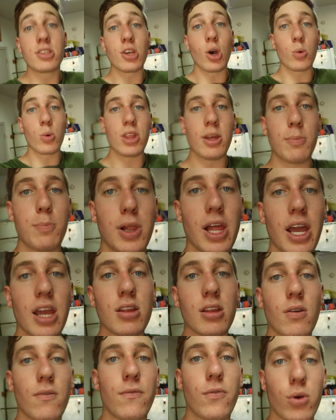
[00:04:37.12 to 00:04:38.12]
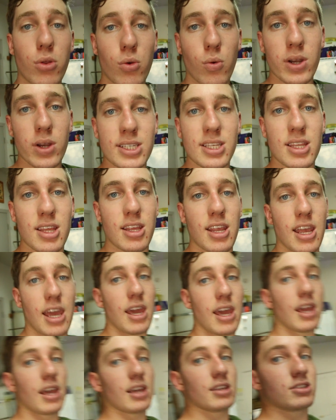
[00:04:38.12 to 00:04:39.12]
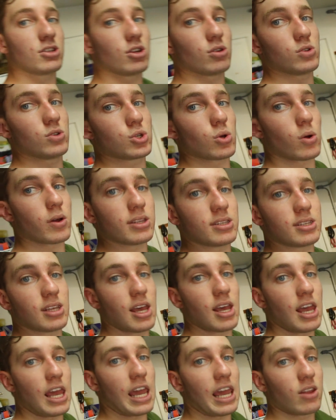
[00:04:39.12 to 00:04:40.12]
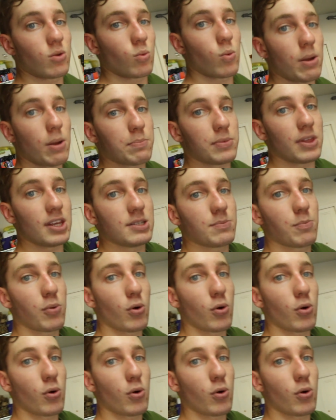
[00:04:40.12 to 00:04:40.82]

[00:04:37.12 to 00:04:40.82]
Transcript: So the plan for the rest of the day is to joint and rip these